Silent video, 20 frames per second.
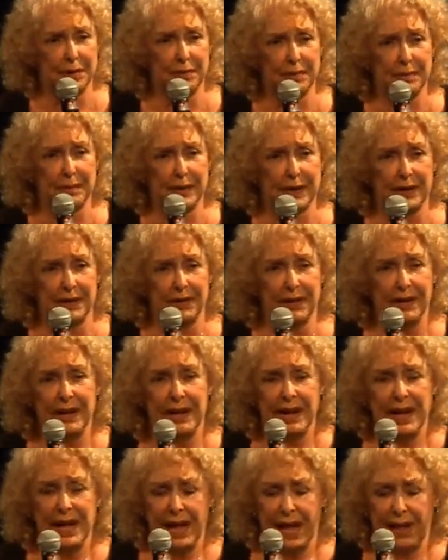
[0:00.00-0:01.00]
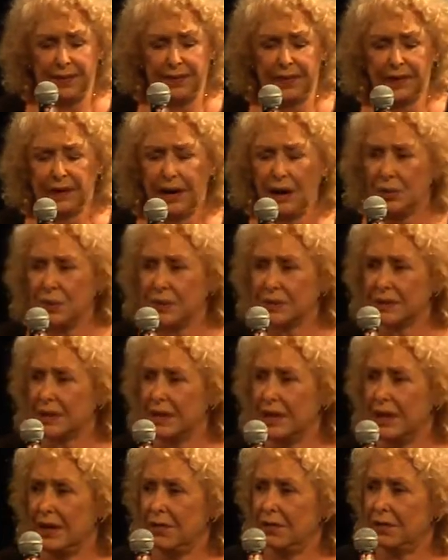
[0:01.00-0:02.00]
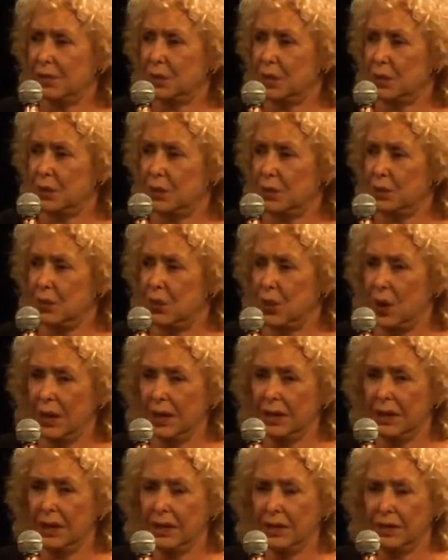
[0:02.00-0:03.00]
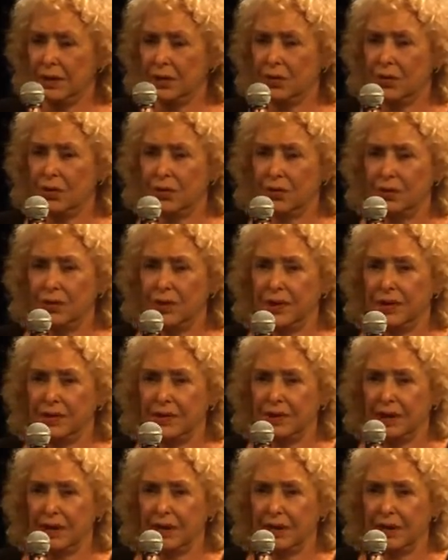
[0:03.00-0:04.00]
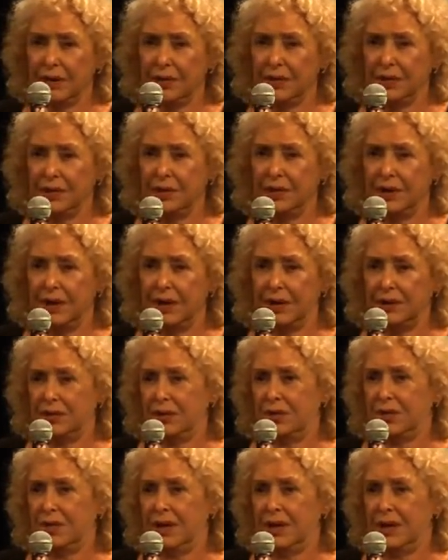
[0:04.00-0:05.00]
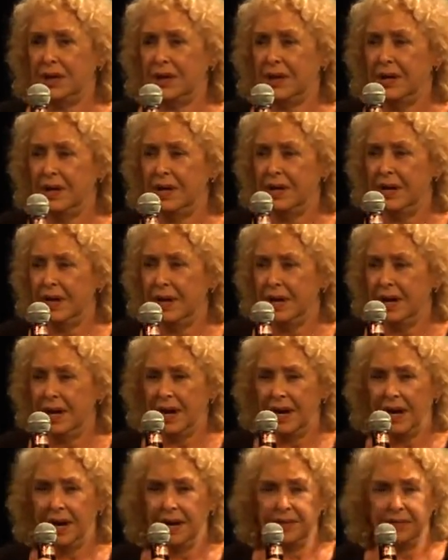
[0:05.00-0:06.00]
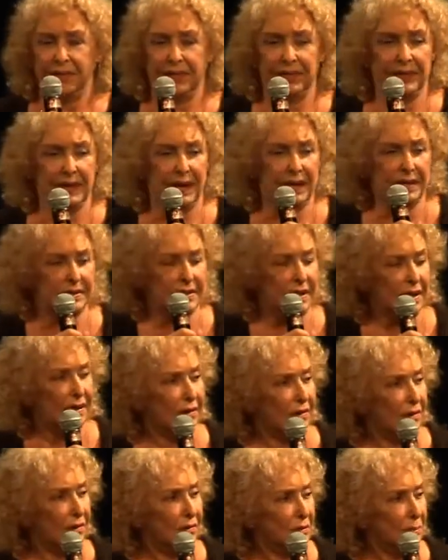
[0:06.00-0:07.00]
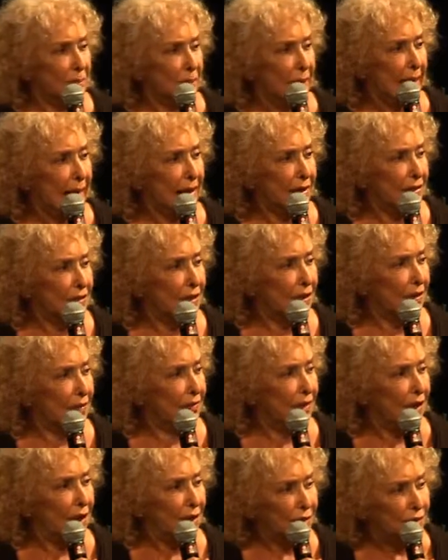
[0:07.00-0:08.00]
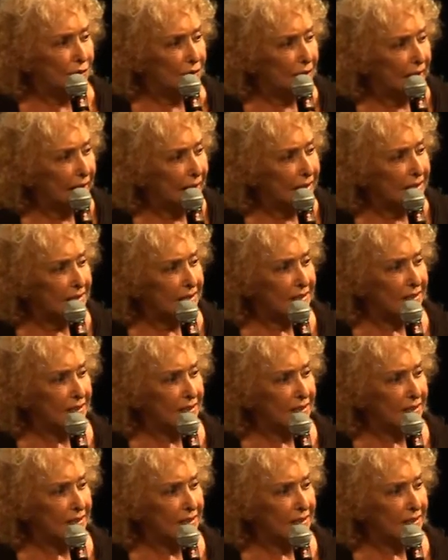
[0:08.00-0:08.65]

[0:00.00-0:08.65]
them down. Then I was left with one little unit that I couldn't integrate. And that's that little splash of colored lights.